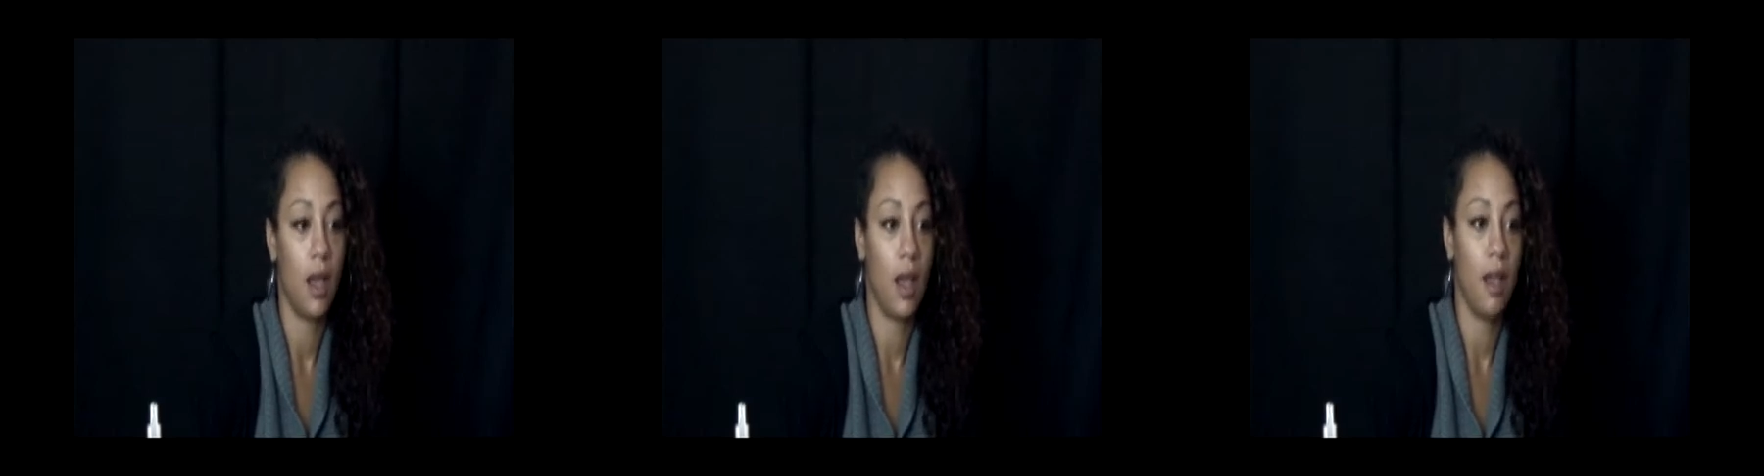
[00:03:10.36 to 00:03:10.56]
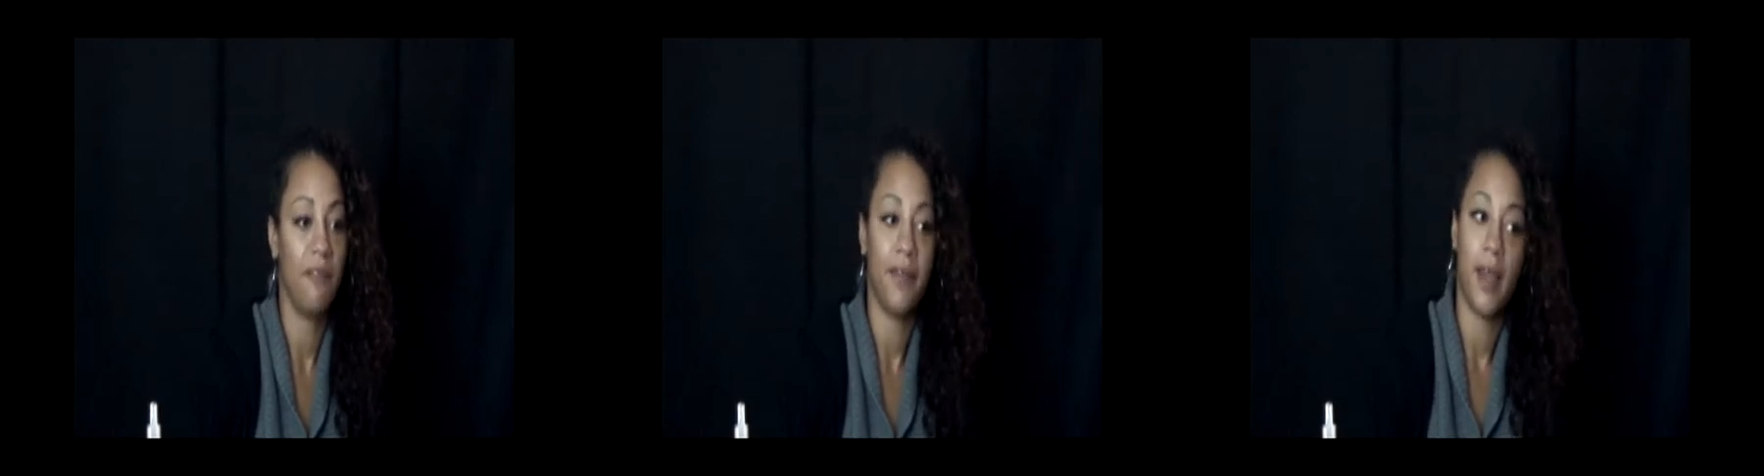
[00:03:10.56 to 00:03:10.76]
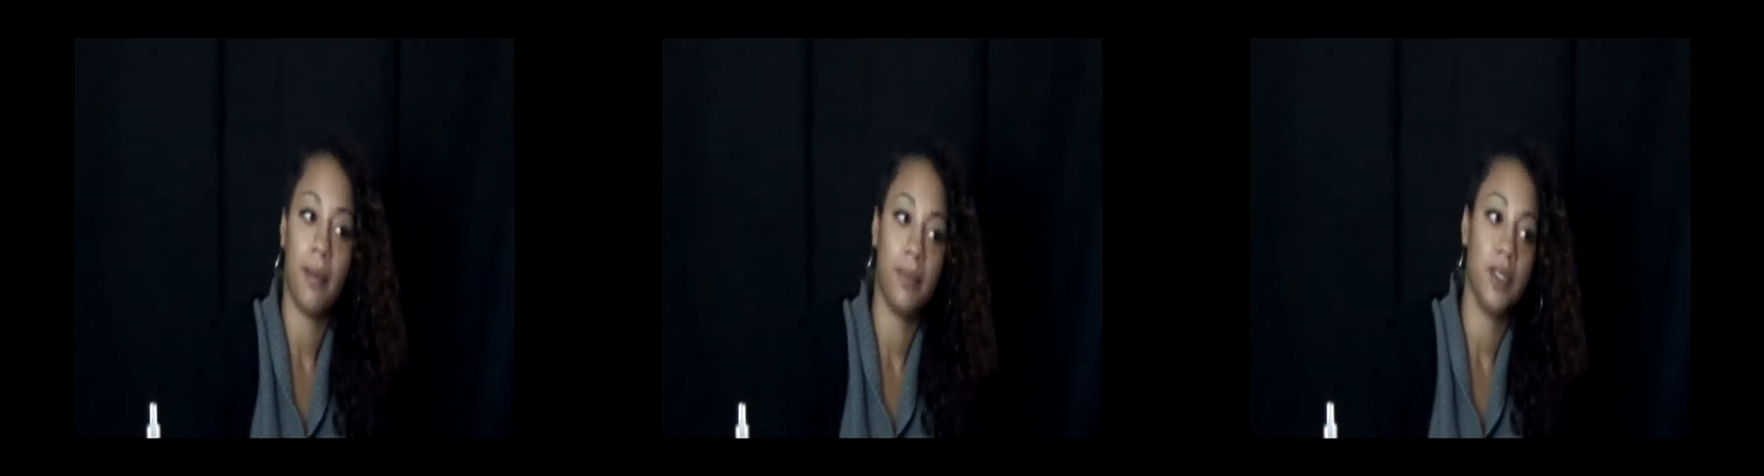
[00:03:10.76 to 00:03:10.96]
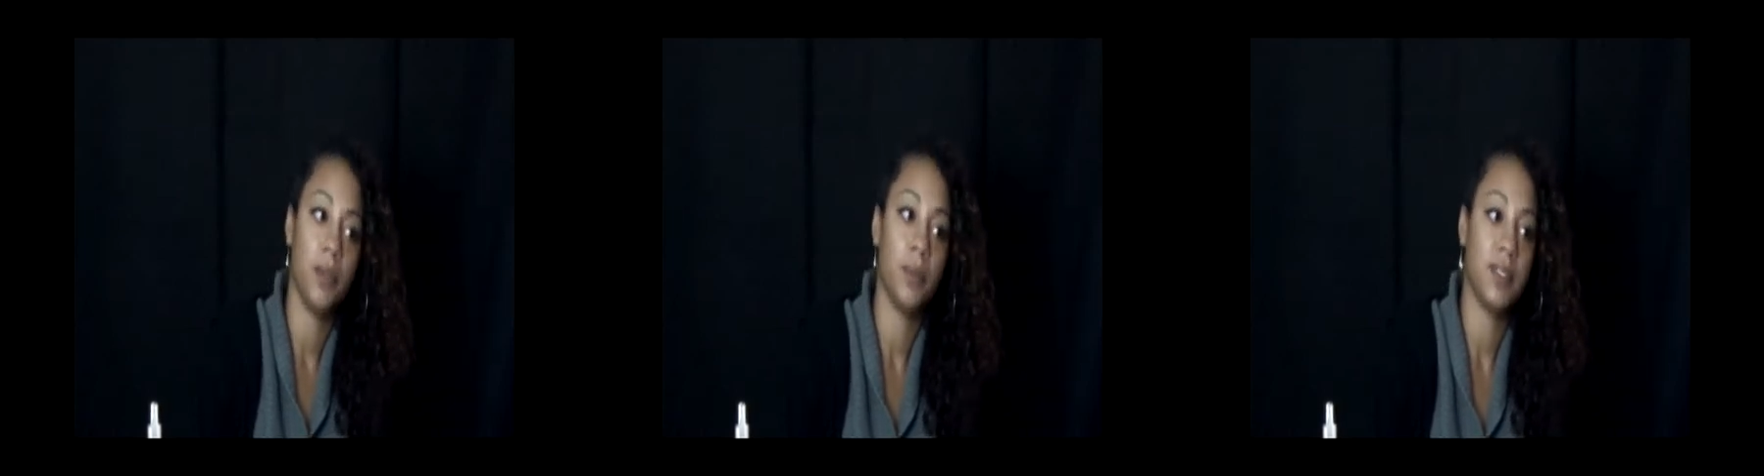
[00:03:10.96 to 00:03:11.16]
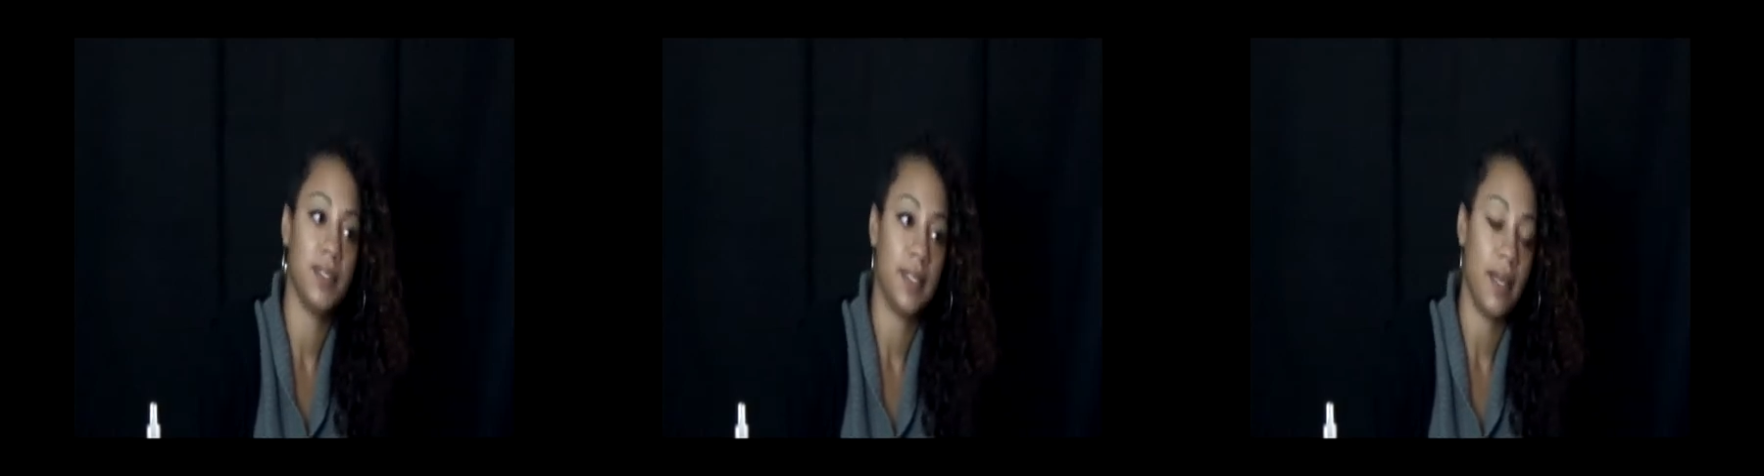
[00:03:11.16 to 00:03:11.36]
our family
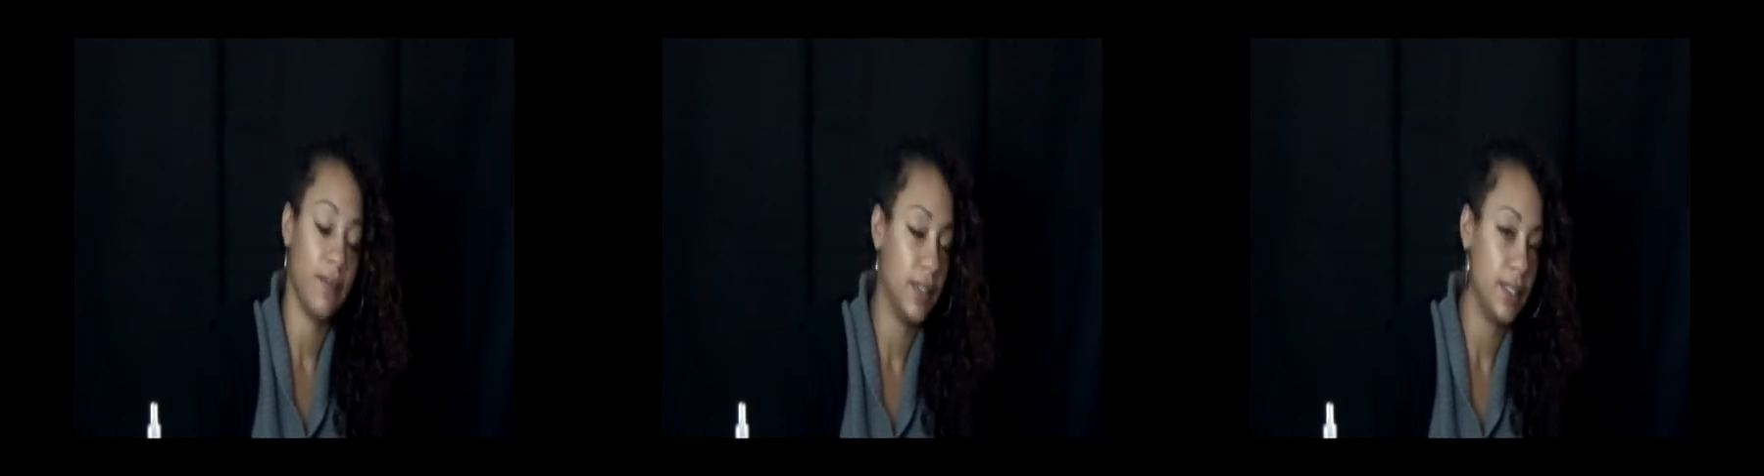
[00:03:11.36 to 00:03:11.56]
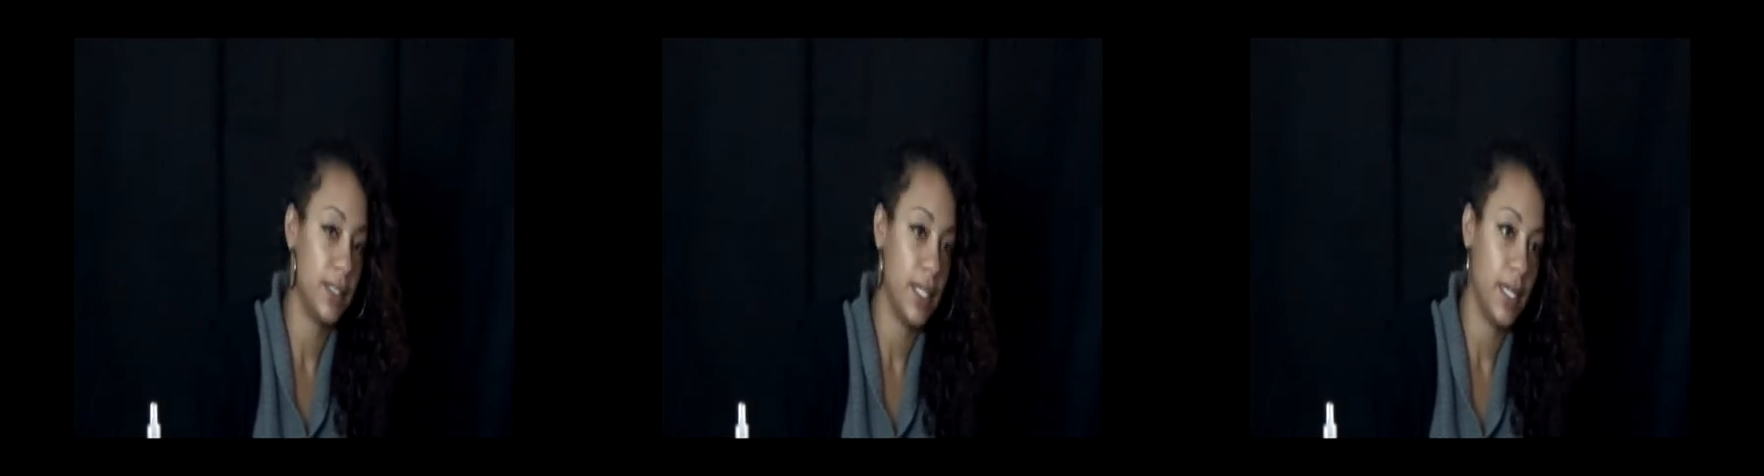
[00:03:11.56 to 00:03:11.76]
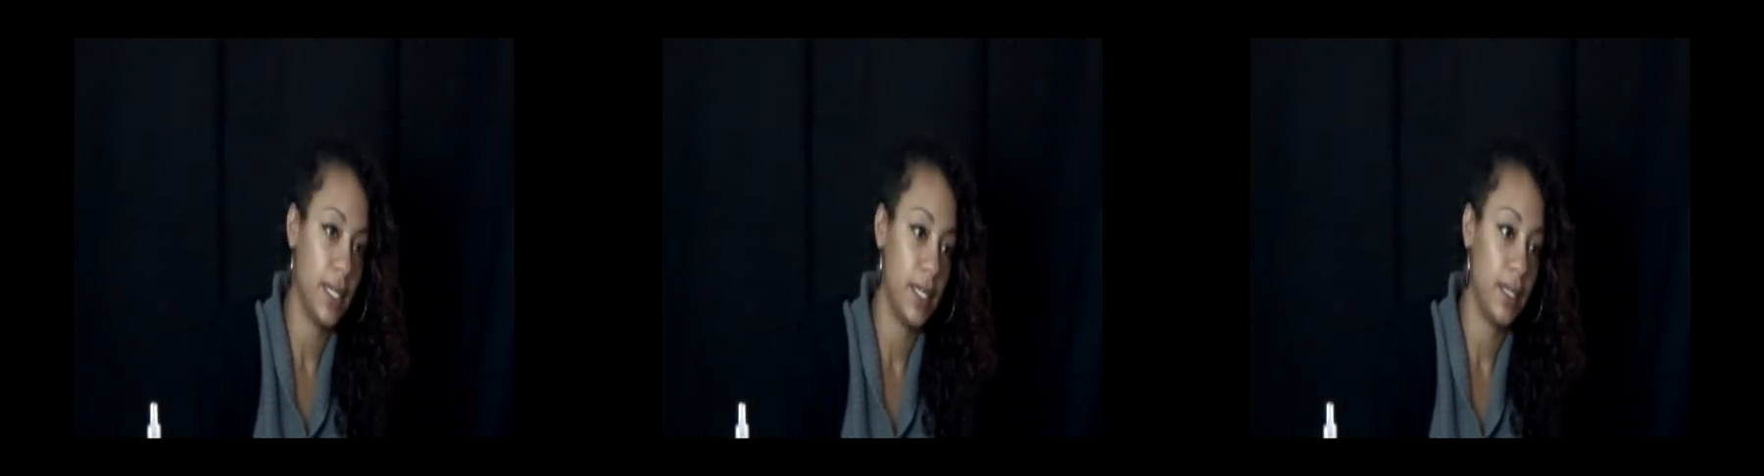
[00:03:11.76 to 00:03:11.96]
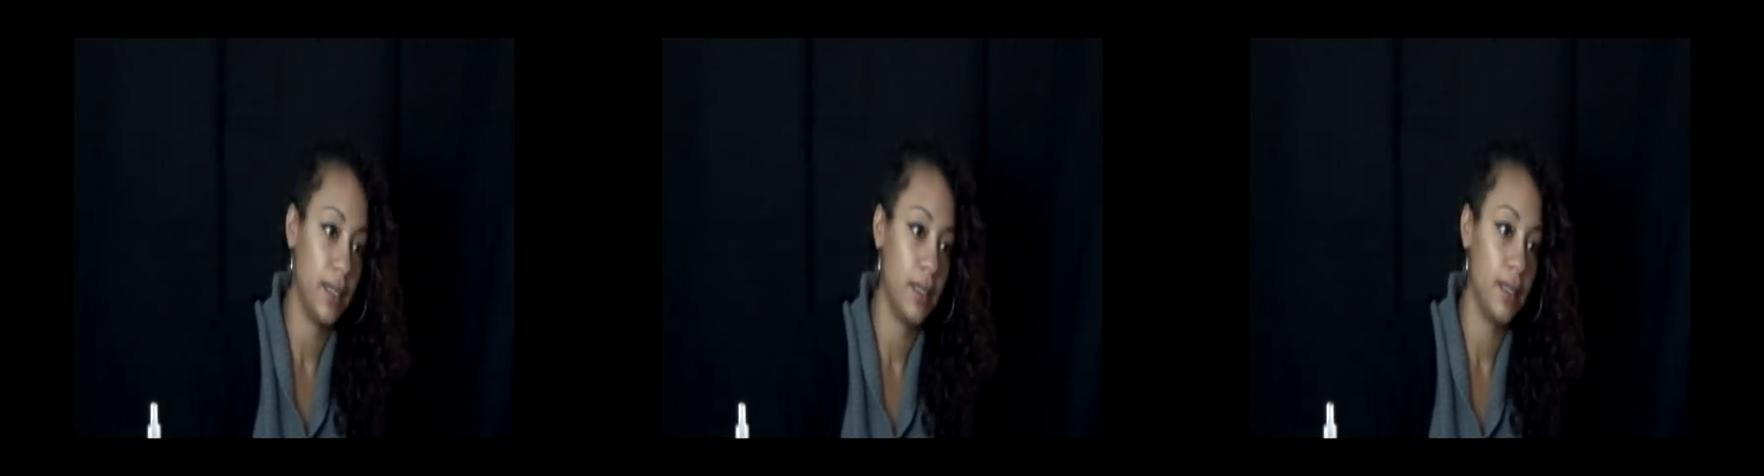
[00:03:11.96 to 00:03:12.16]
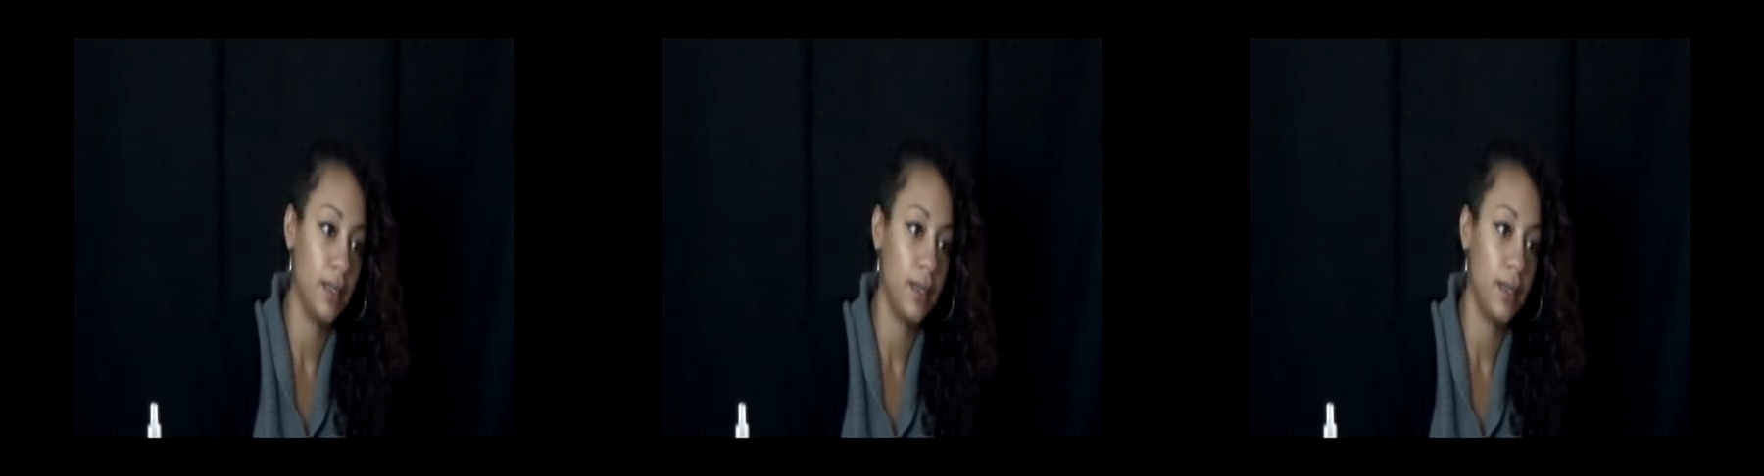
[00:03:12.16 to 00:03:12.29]
was devastated.